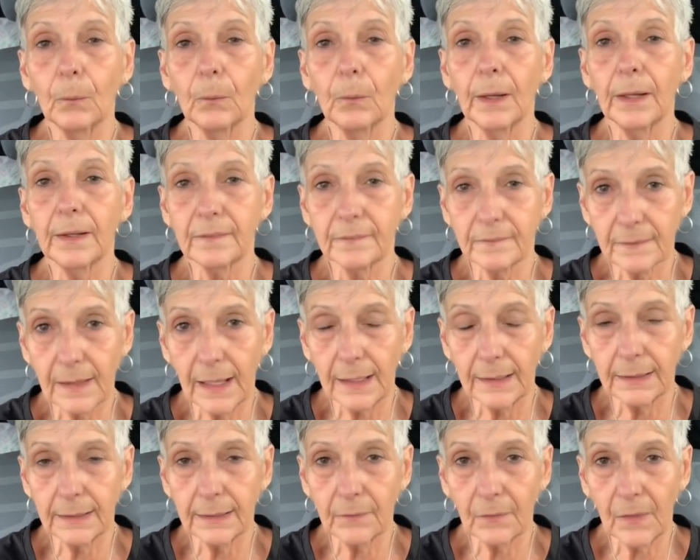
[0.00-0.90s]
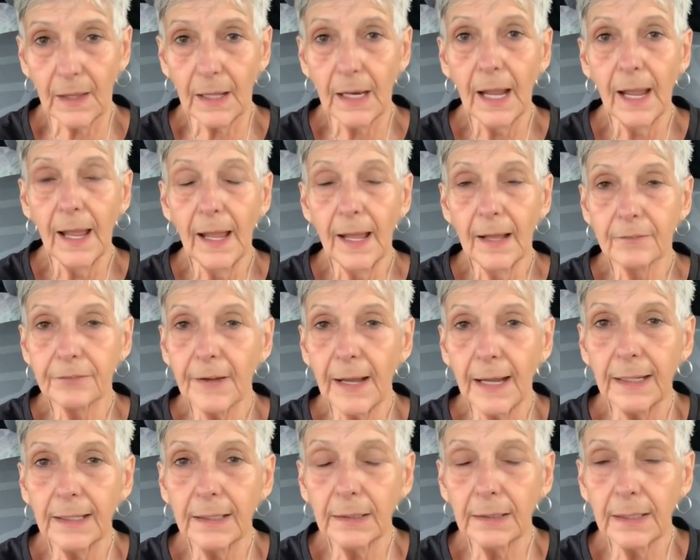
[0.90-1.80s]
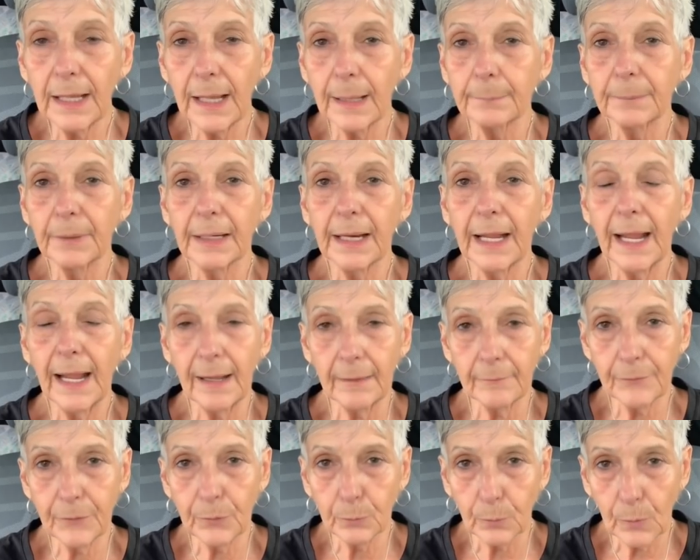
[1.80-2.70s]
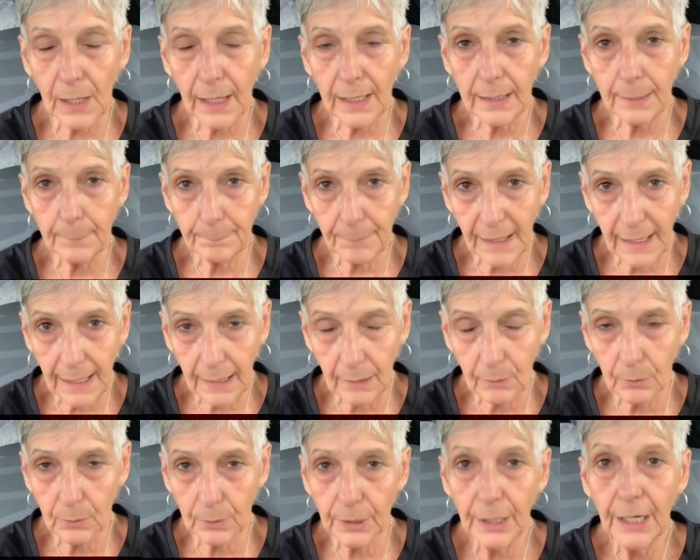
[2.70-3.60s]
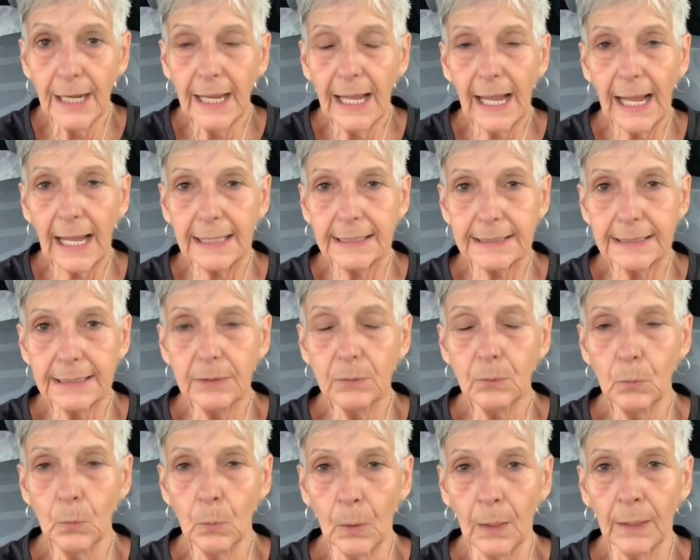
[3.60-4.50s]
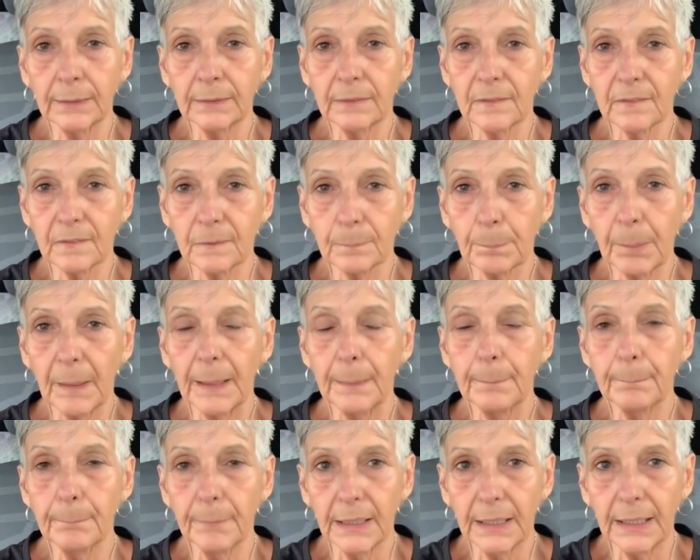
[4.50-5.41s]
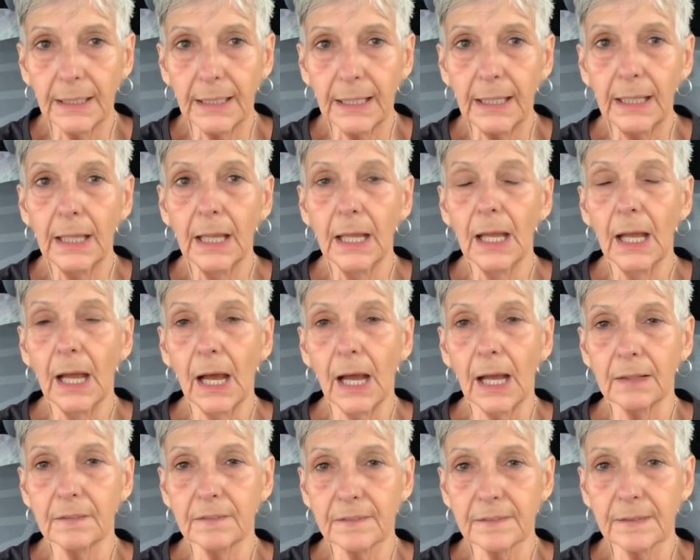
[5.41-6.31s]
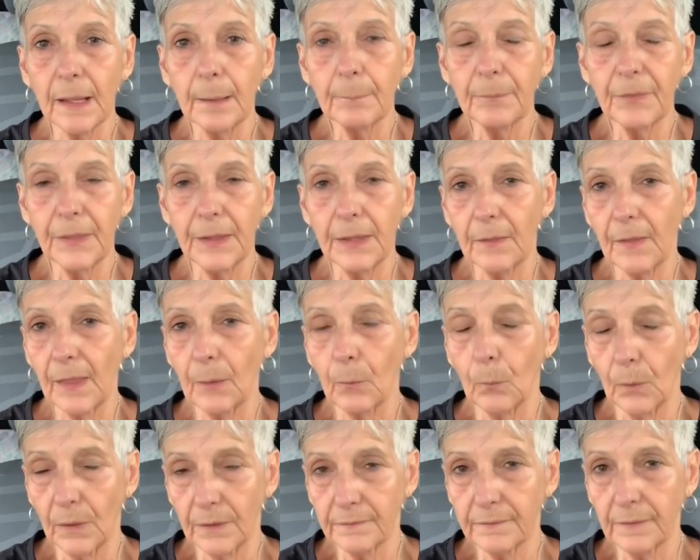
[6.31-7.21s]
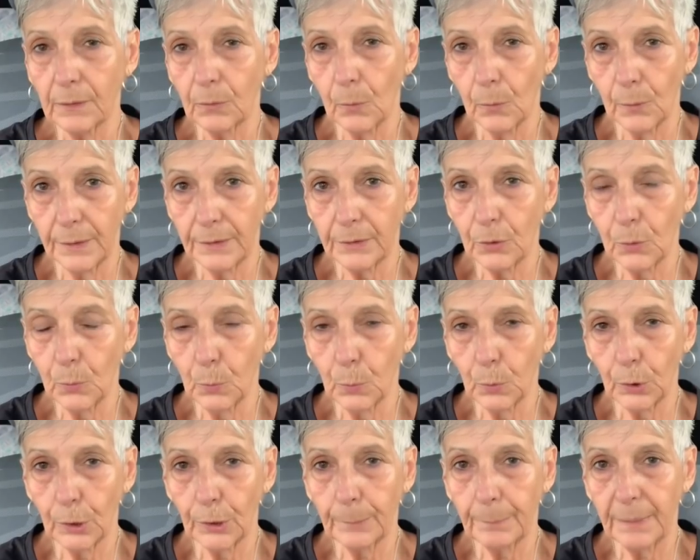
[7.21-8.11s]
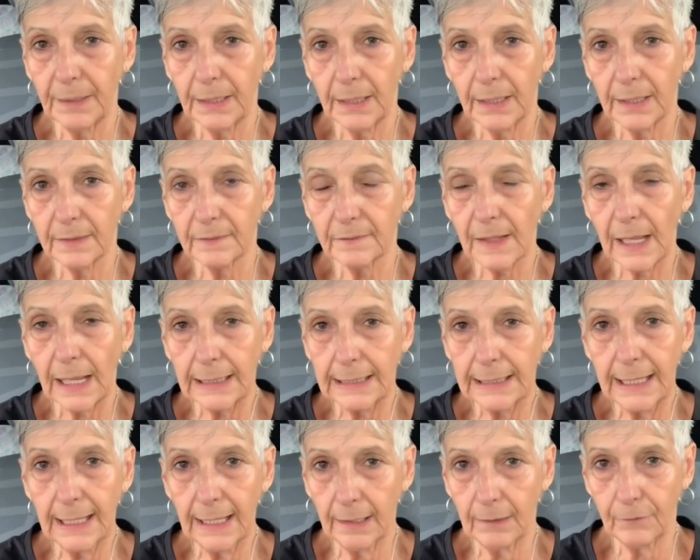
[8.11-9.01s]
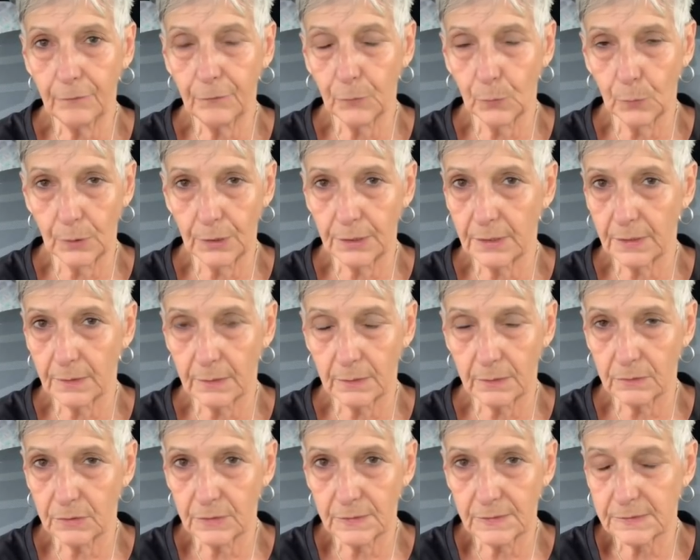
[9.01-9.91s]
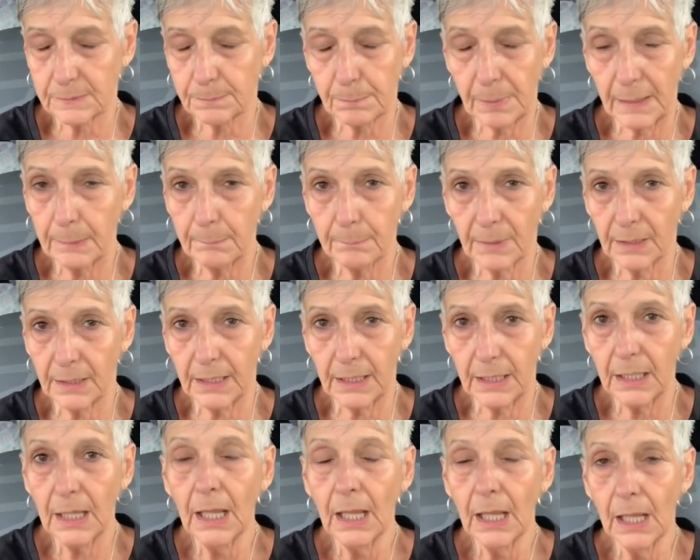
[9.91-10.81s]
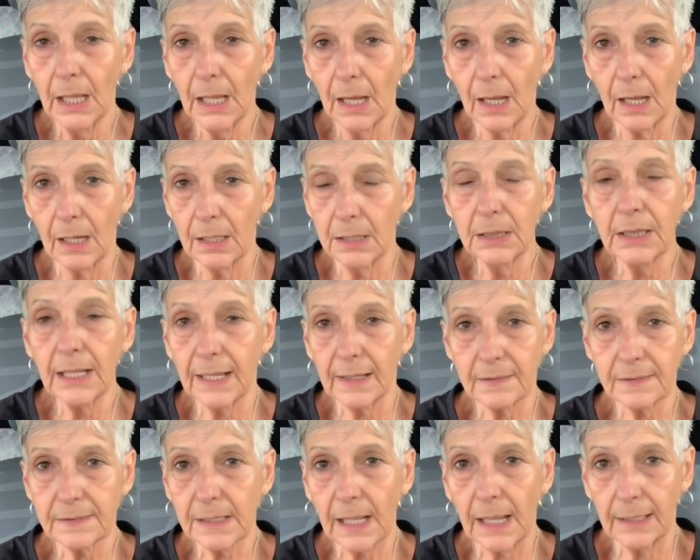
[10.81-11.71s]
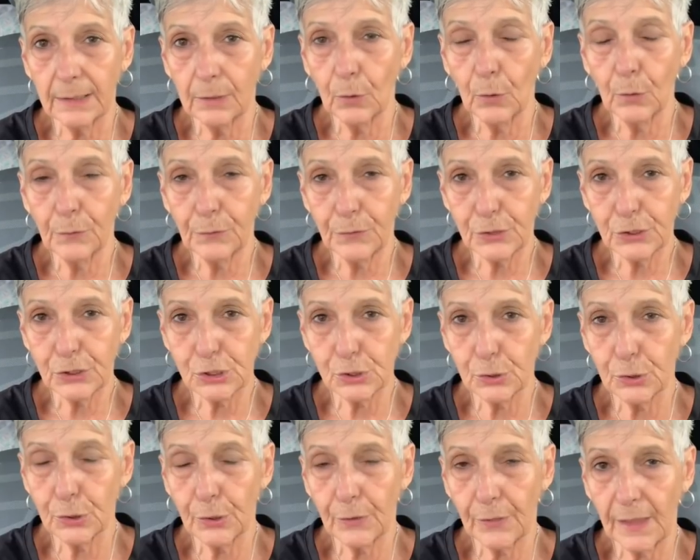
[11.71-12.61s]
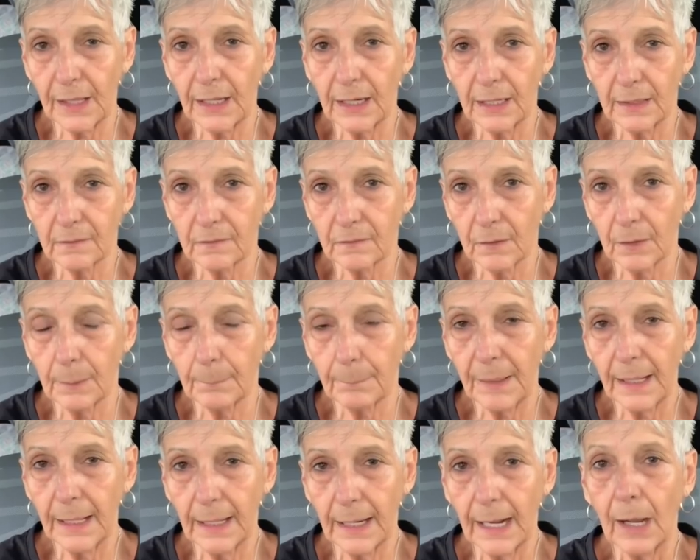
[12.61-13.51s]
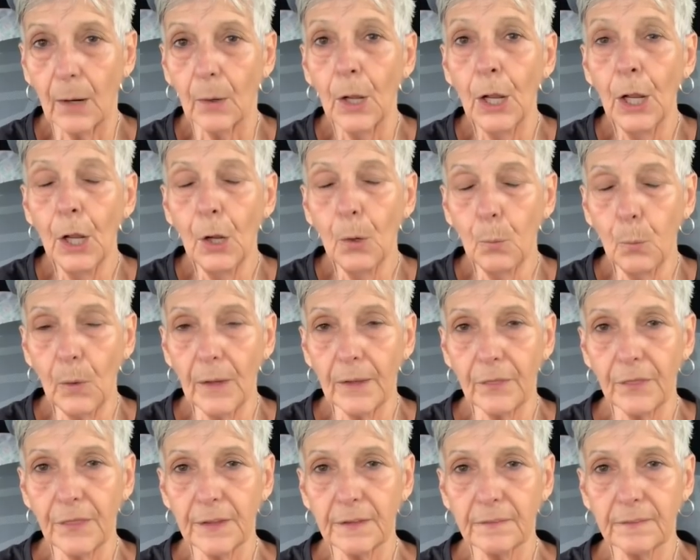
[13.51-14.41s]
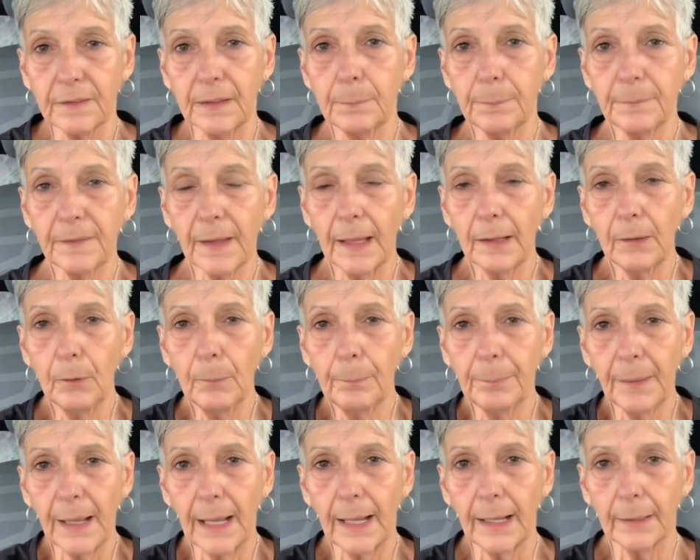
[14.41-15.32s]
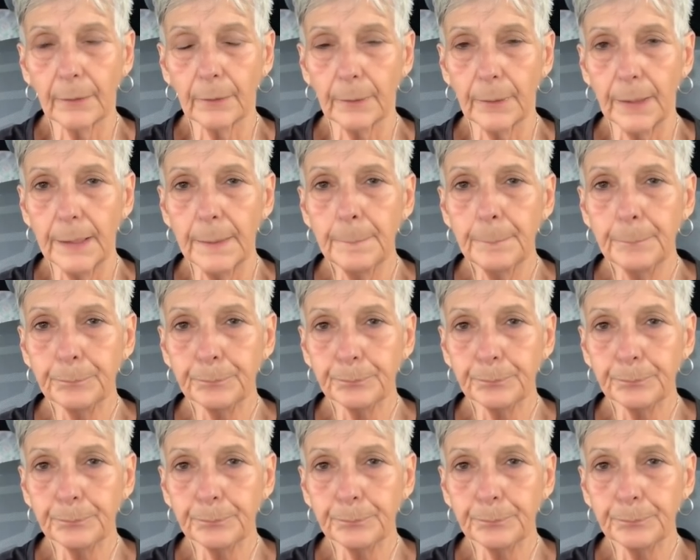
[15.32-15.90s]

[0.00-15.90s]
excited that finally I'm going to have the right power. I didn't want to spend money on something that wasn't going to work, because I can't afford to just spend money unless I know for sure that it's going to pan out. With this deep cycle battery,